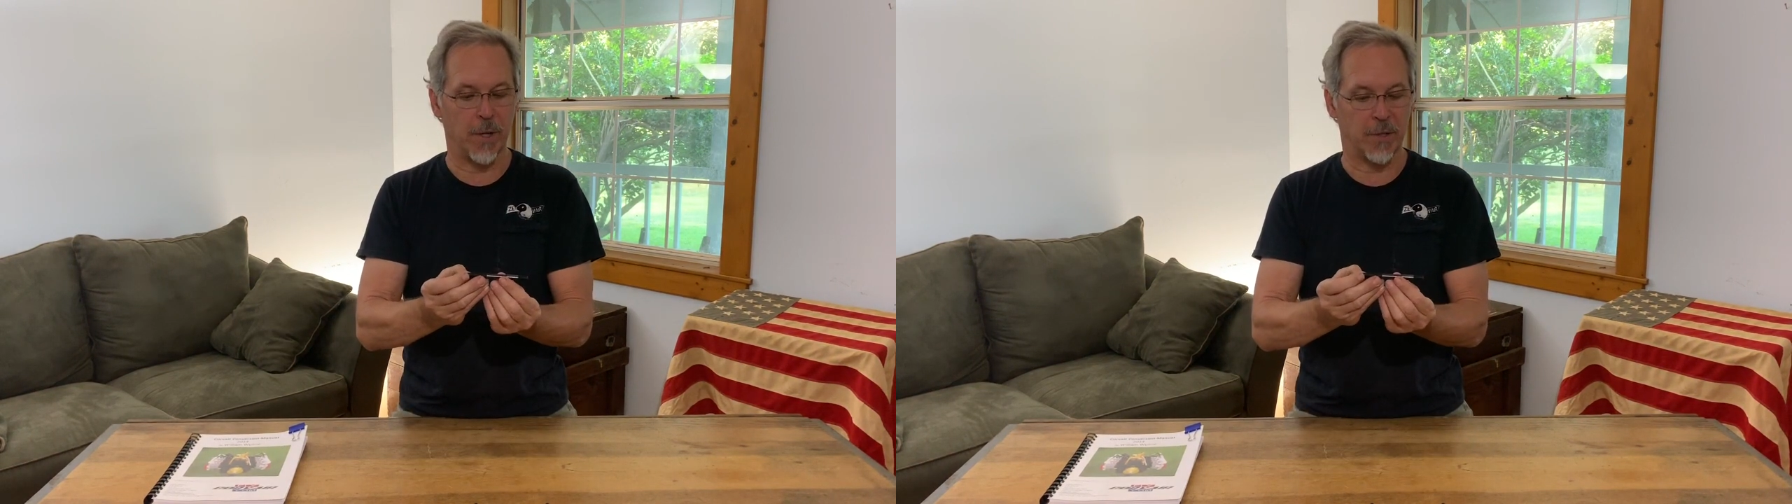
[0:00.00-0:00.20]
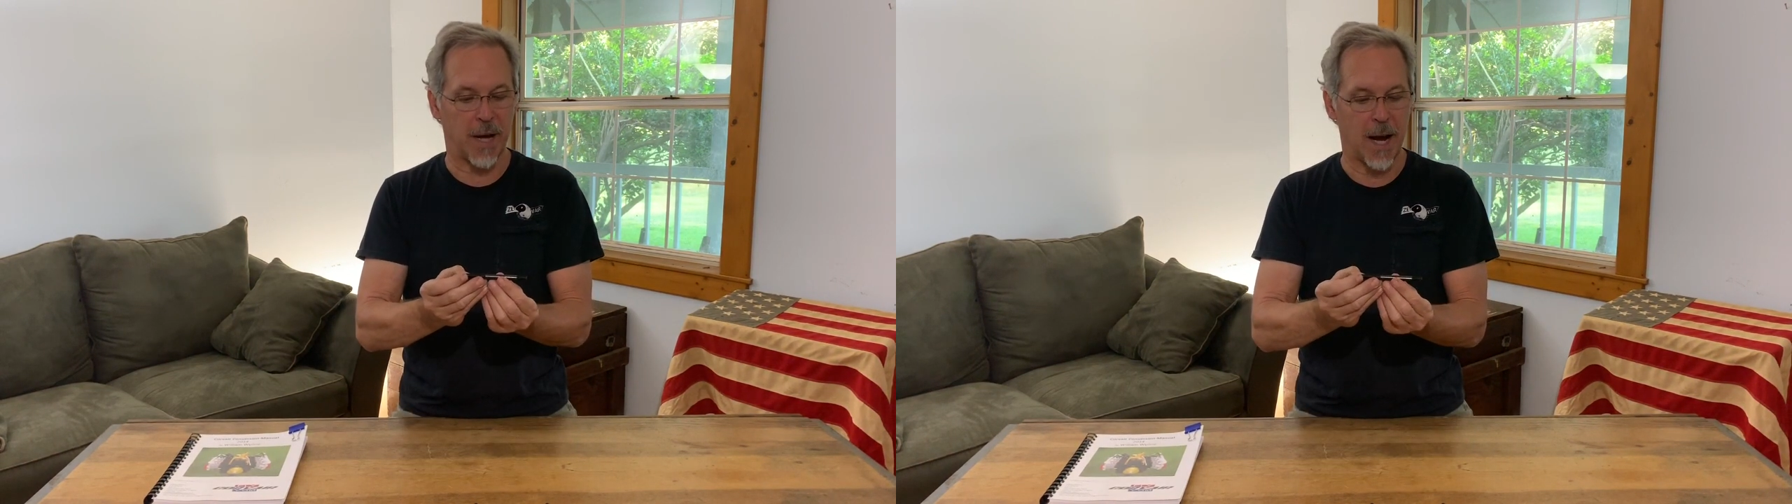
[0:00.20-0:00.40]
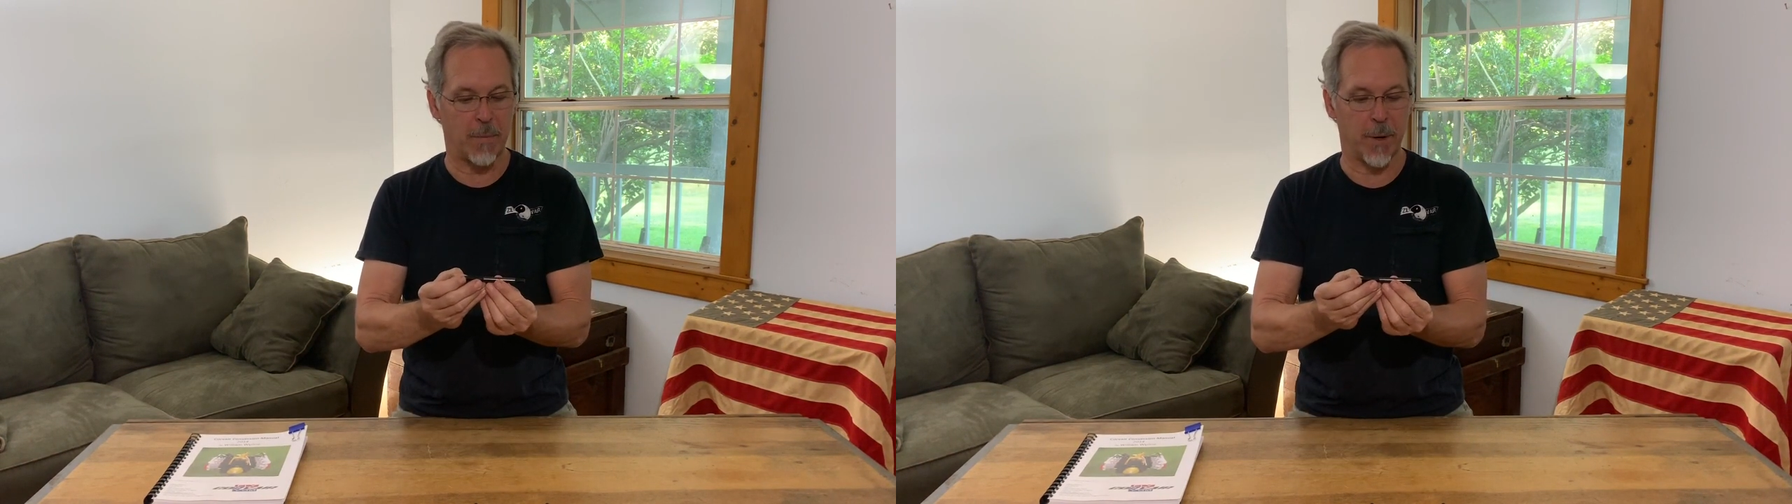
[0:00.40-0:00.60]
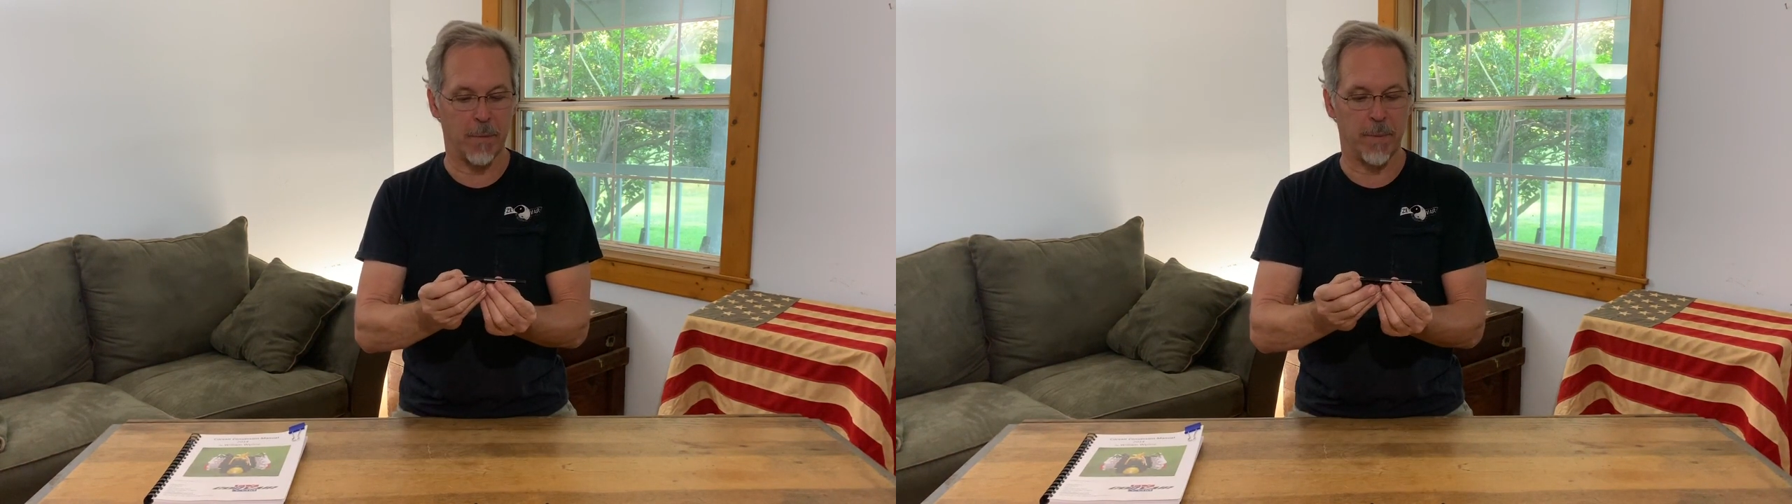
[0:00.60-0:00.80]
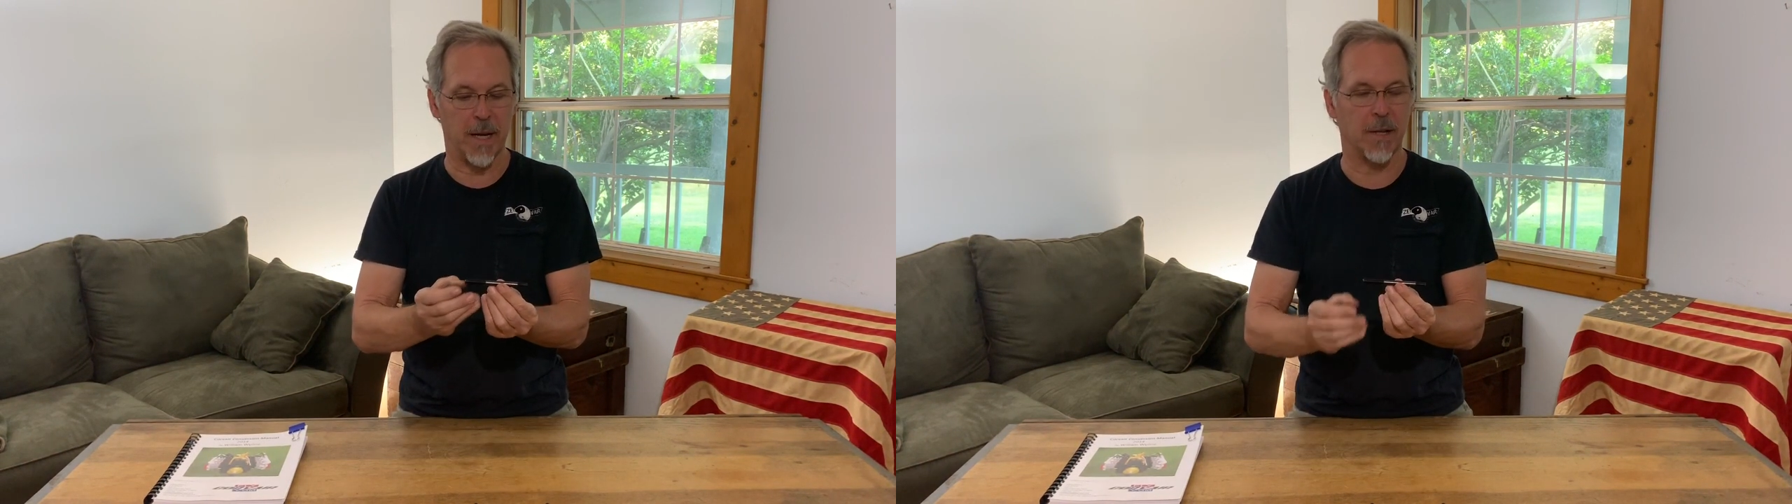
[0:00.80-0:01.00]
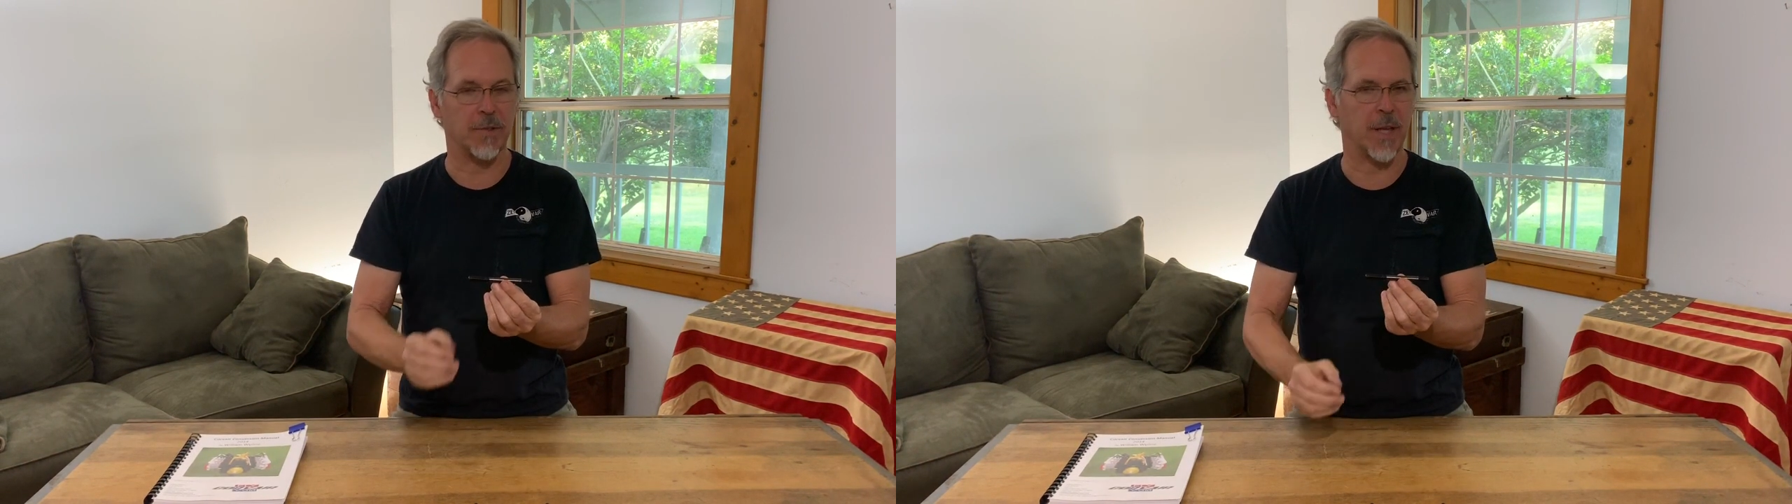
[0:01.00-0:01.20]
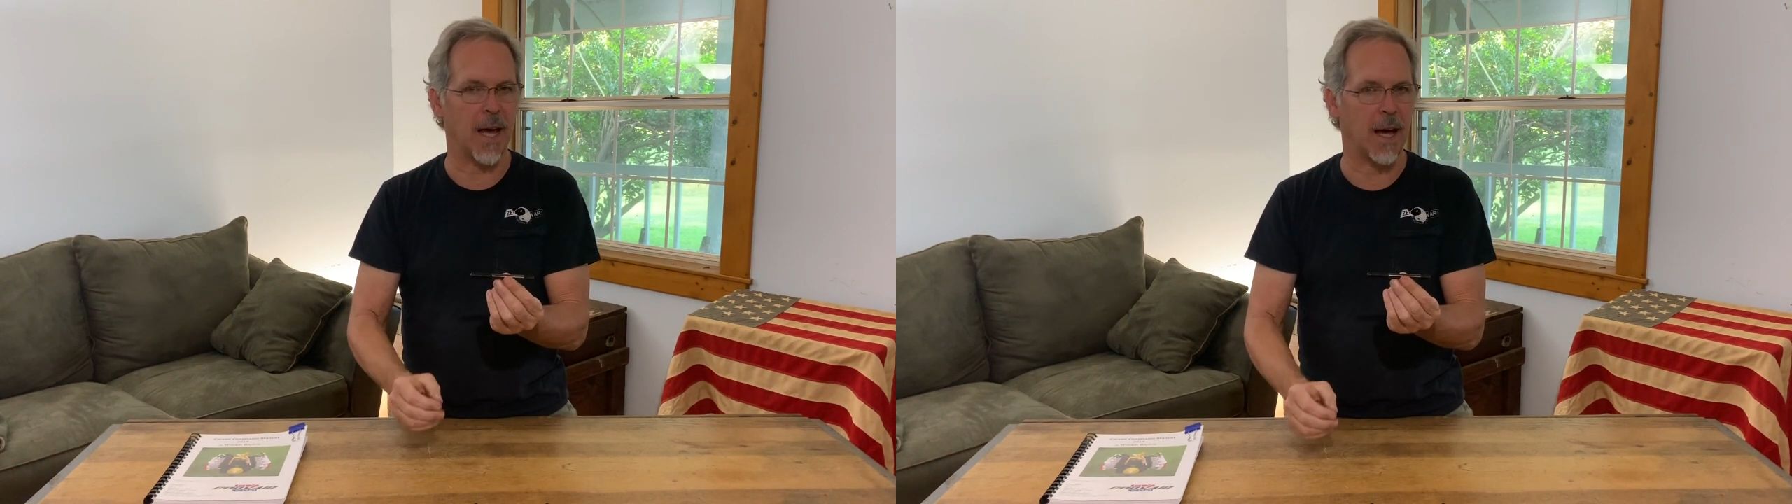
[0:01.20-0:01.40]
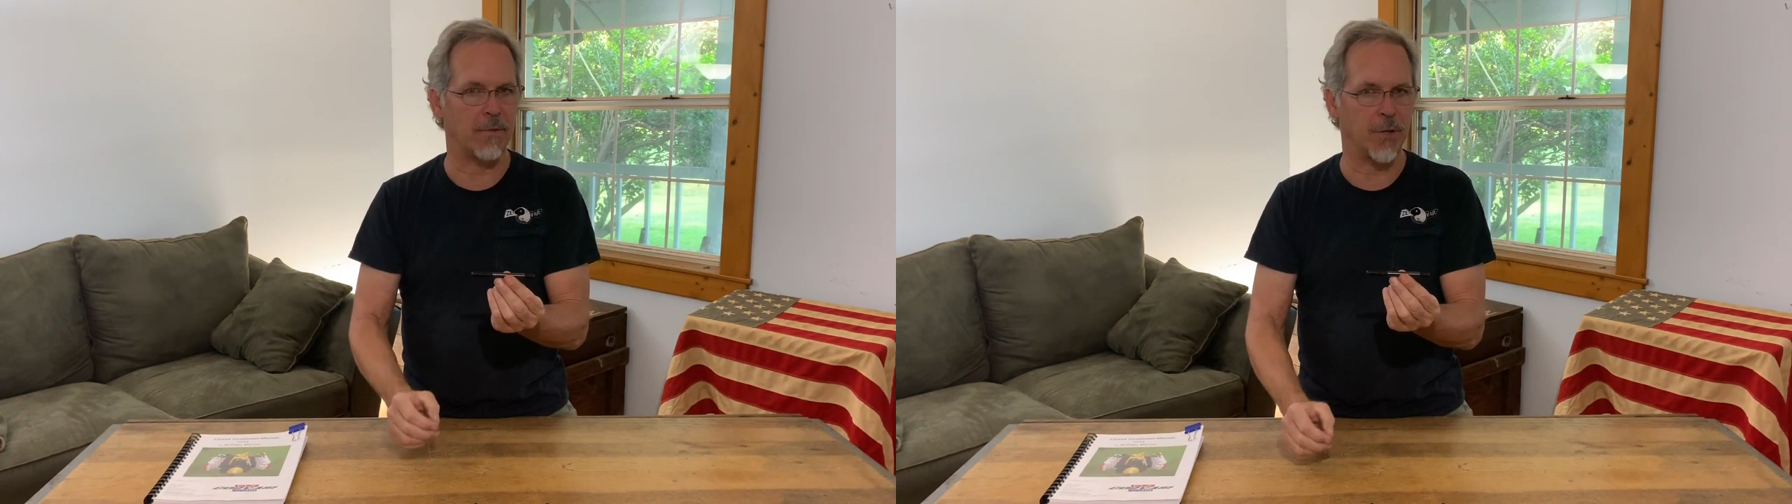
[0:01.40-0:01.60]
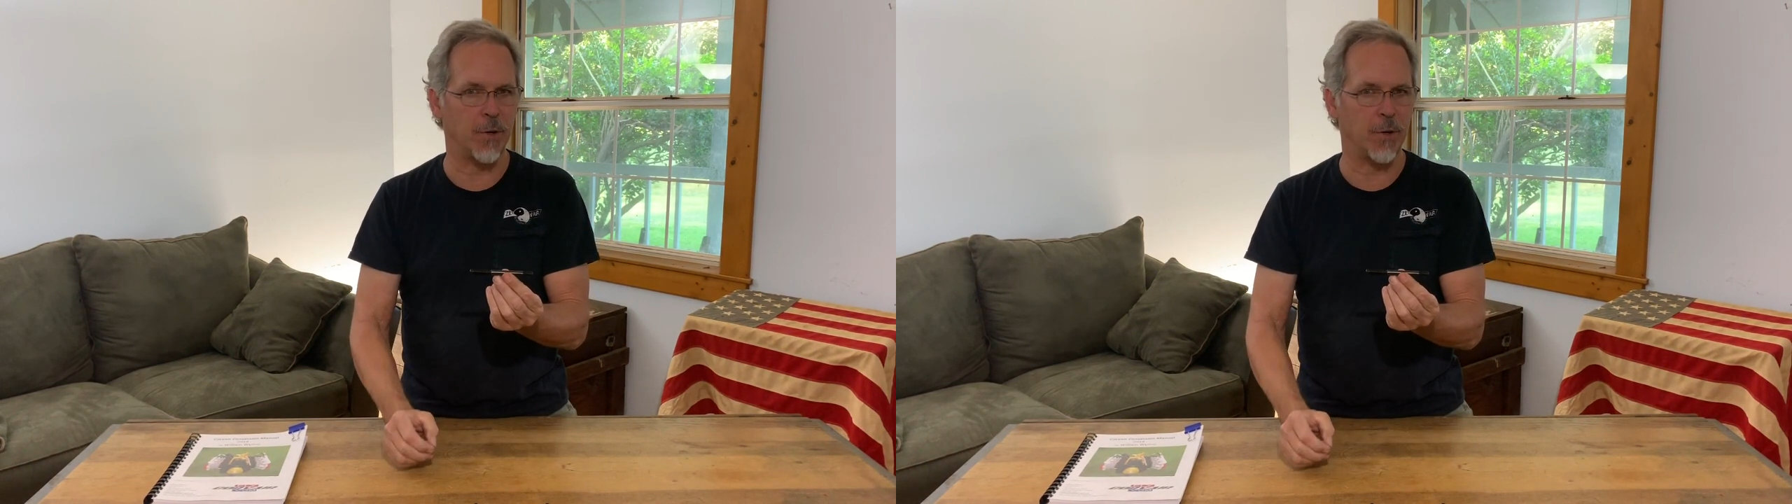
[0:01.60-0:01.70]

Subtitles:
as hybrid because they have